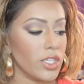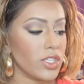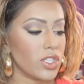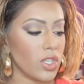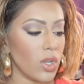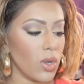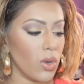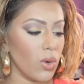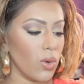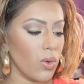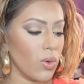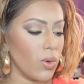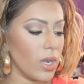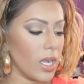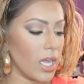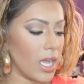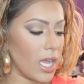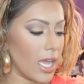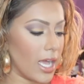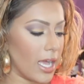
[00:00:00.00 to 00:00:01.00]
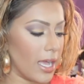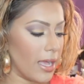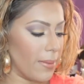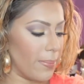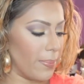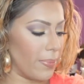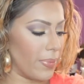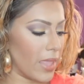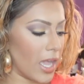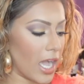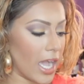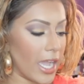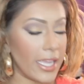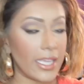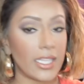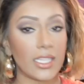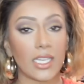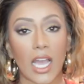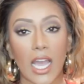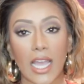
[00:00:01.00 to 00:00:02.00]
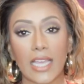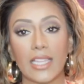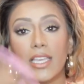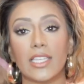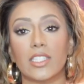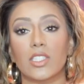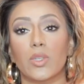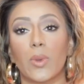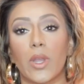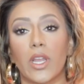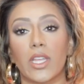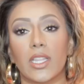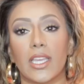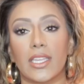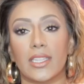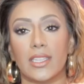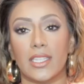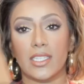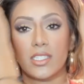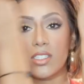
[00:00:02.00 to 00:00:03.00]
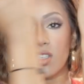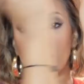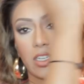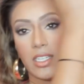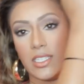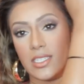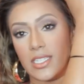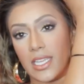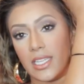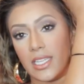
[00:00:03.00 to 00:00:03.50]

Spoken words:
So I like to wear it like this on a